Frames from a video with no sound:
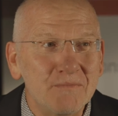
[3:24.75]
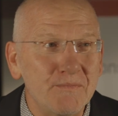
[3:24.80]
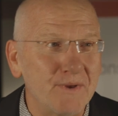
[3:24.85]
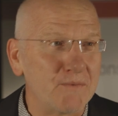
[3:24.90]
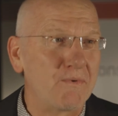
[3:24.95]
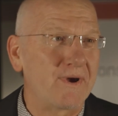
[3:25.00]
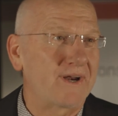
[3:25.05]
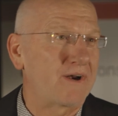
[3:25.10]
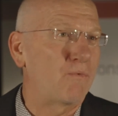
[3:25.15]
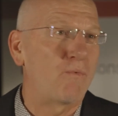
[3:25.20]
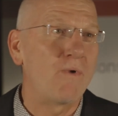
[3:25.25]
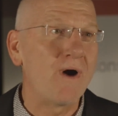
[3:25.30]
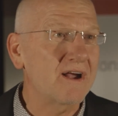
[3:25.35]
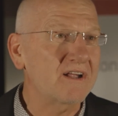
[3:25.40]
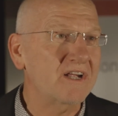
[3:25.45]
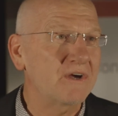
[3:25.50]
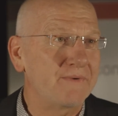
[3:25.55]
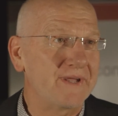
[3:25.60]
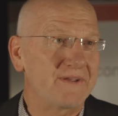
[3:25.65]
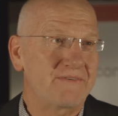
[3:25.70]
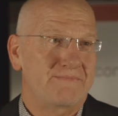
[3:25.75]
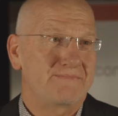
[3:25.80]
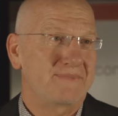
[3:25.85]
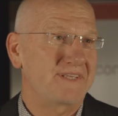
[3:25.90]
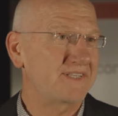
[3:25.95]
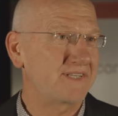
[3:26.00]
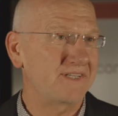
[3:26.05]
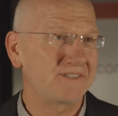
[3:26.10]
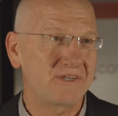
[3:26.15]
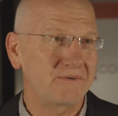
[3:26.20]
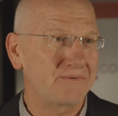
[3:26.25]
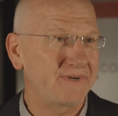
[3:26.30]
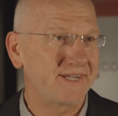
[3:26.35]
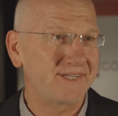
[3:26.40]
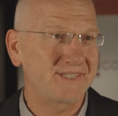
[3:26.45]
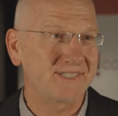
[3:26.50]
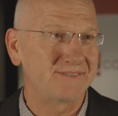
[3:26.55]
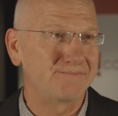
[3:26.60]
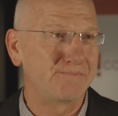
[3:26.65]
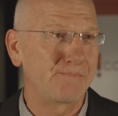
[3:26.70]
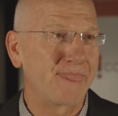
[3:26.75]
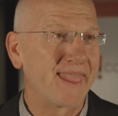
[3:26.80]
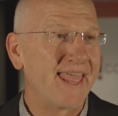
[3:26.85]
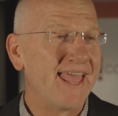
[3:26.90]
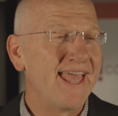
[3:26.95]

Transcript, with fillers: and we want to walk away from the situation.